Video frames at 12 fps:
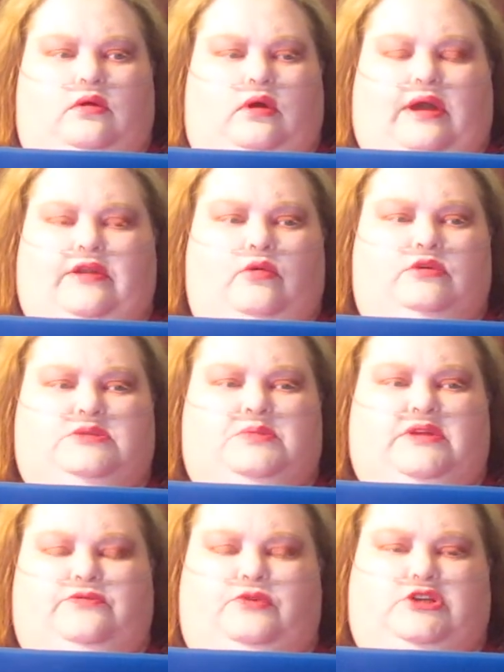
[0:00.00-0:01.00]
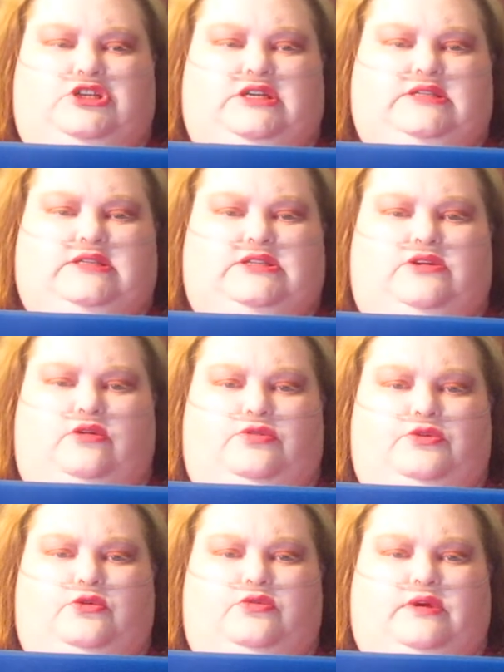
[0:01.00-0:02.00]
I know it was meant for Jesus to go
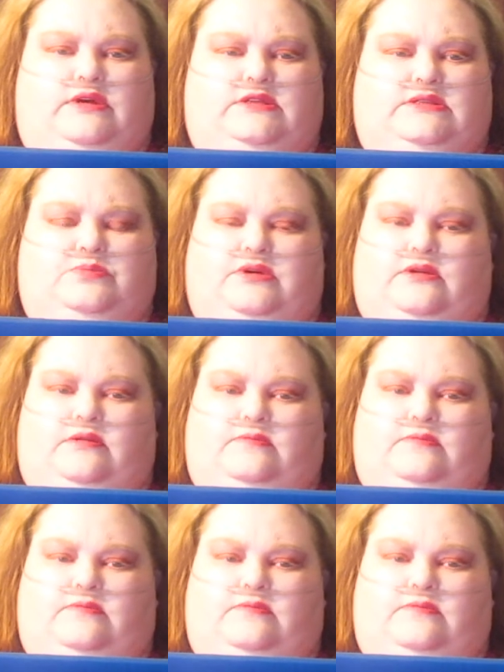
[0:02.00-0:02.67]
through this, but